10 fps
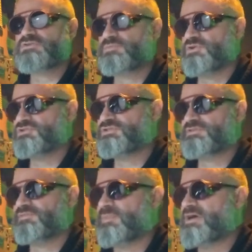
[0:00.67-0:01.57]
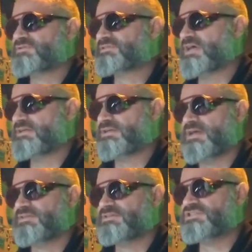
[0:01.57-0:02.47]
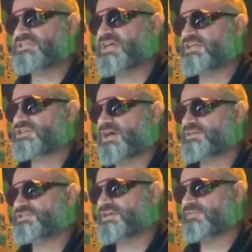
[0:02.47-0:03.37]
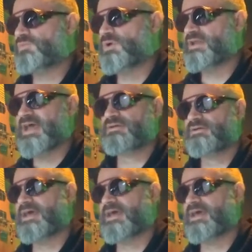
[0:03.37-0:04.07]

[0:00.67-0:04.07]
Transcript: contributions of myostatin and the IGF-1